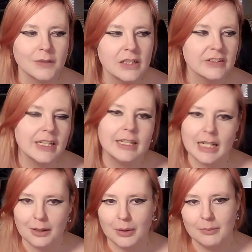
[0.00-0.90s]
So yeah,
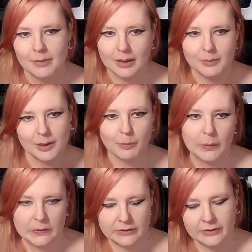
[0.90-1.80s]
now I'm in the
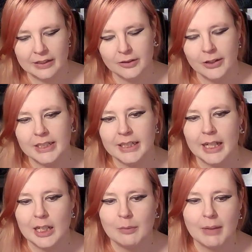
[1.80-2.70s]
post-credit
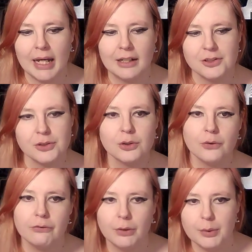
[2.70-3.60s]
game, and you go
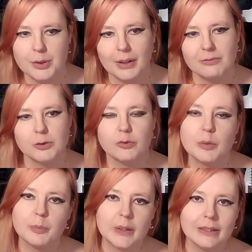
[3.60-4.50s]
through and you have to
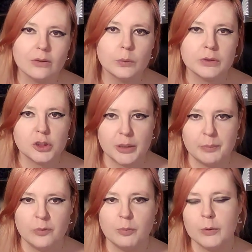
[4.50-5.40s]
rebeat all the
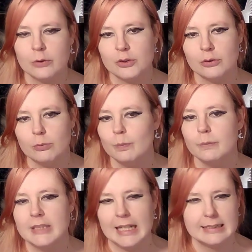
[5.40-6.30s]
gyms because you're
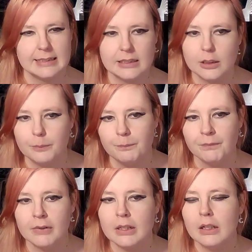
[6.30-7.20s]
testing them
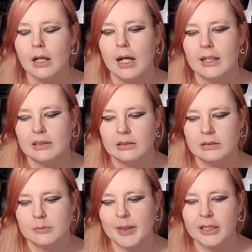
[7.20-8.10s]
and
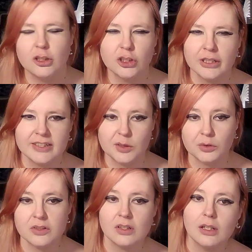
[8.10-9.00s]
making sure they still
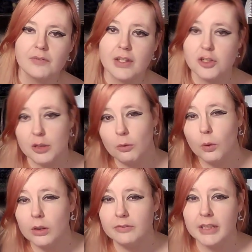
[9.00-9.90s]
deserve their gym
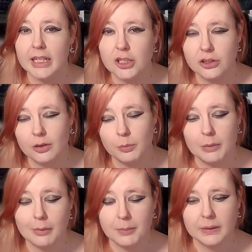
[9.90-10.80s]
qualification, blah
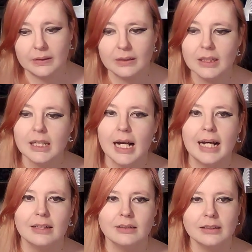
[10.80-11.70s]
blah blah.
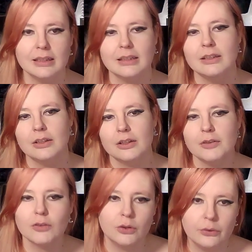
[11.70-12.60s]
And like, you know, you've
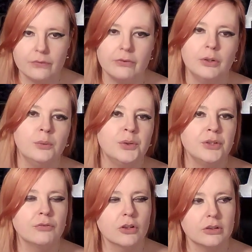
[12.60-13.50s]
got to go through and
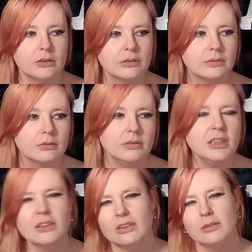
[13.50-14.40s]
you've got to, you
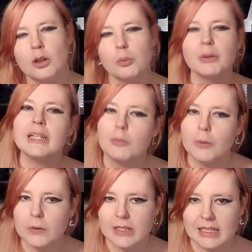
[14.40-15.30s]
know, complete the
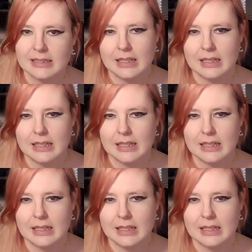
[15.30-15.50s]
Pokedex.